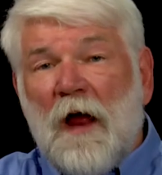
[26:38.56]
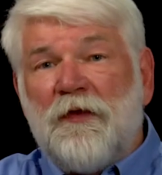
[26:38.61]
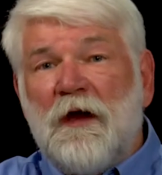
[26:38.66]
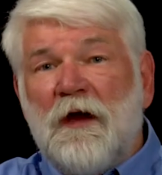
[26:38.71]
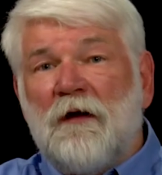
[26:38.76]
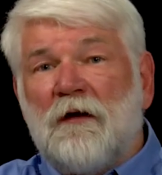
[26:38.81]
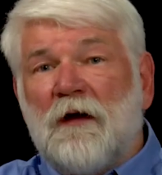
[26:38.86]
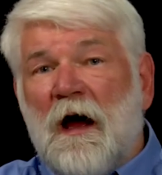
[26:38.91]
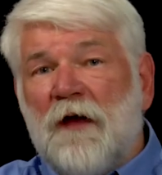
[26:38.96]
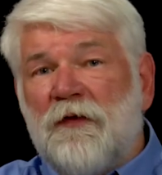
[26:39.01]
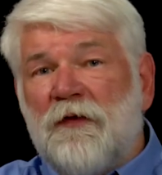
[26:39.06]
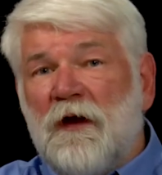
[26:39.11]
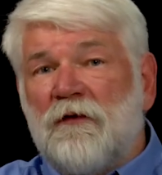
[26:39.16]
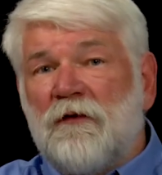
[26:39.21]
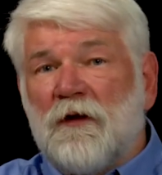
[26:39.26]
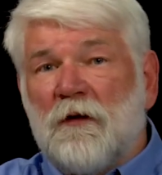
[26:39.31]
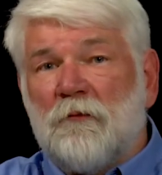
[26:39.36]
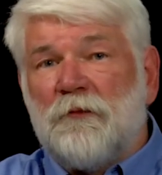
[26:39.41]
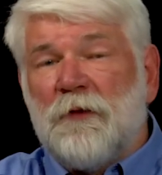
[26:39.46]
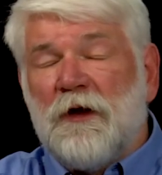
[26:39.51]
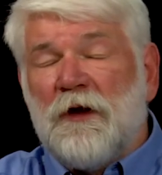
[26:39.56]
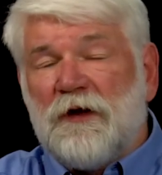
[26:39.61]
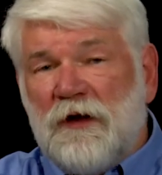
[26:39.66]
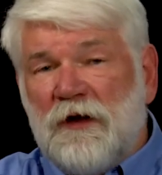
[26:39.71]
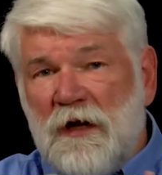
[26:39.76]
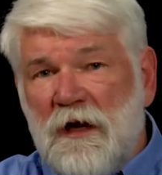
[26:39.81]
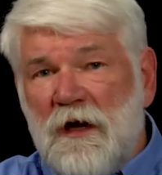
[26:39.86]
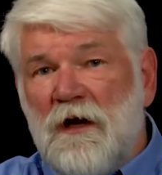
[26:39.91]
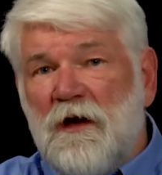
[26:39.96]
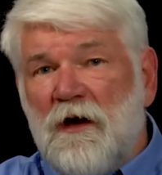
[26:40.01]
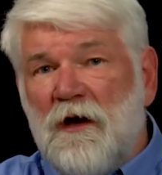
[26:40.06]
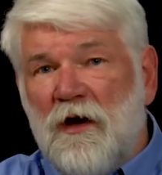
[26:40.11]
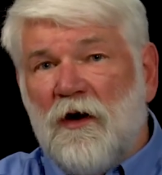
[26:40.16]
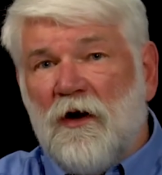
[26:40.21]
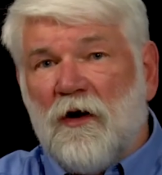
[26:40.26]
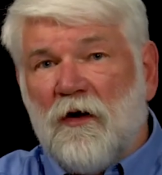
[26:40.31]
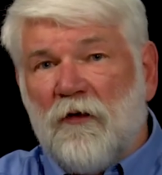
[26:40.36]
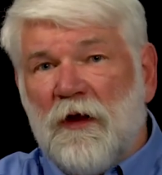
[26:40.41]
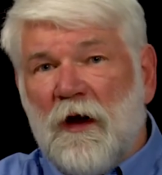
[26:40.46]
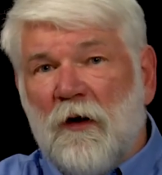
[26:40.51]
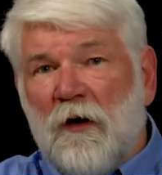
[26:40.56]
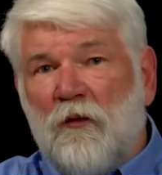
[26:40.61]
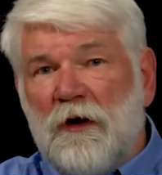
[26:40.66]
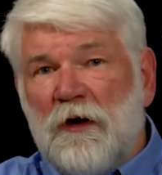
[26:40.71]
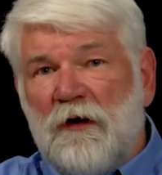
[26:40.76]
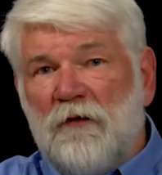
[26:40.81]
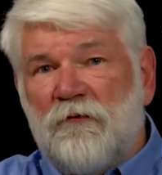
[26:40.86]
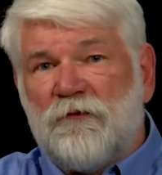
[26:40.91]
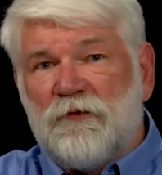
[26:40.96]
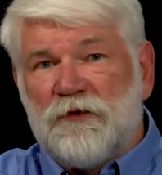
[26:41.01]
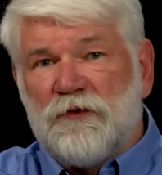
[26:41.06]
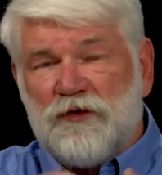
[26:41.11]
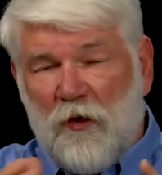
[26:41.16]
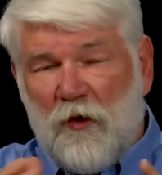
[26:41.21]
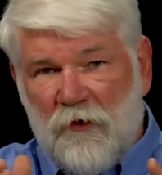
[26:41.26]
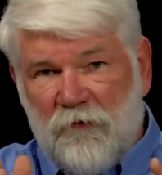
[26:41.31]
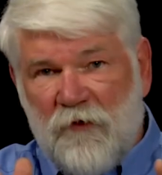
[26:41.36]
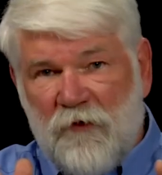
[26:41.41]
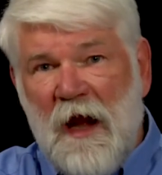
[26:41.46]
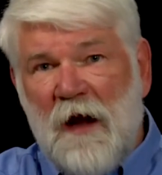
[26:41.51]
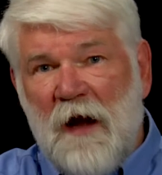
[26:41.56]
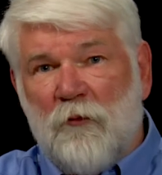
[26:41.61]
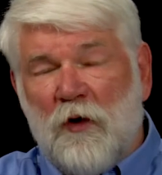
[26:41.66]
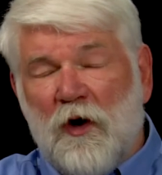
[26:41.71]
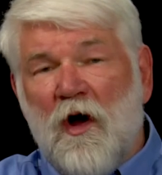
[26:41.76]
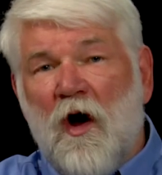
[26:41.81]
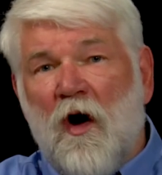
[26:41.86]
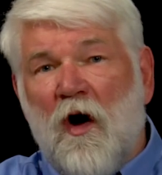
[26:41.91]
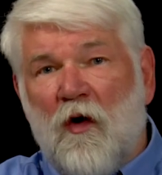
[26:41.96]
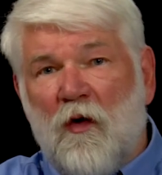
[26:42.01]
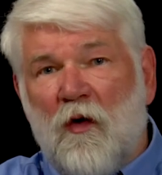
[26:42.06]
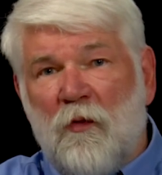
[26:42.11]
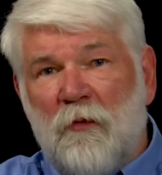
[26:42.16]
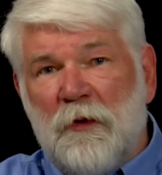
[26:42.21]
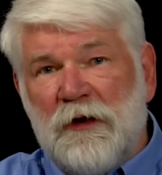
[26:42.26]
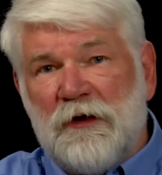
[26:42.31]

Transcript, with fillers: I think I think the the key here that we've sort of hammered home